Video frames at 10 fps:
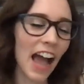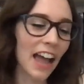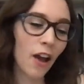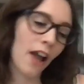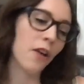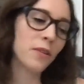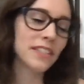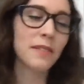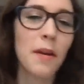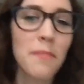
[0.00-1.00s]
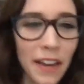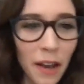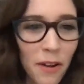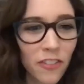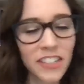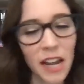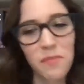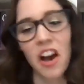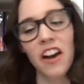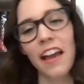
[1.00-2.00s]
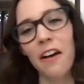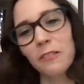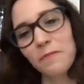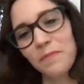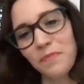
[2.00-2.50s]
I always did my makeup every time we hung out.